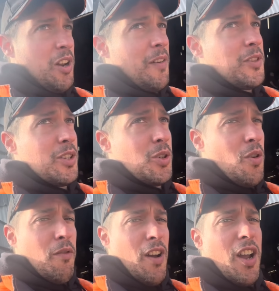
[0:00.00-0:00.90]
enough to
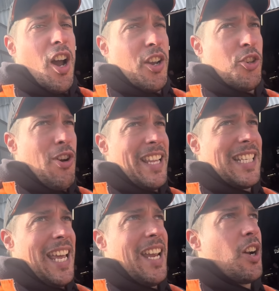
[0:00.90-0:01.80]
sort of... I can
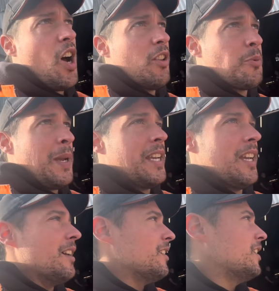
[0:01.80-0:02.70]
translate, I can't speak it.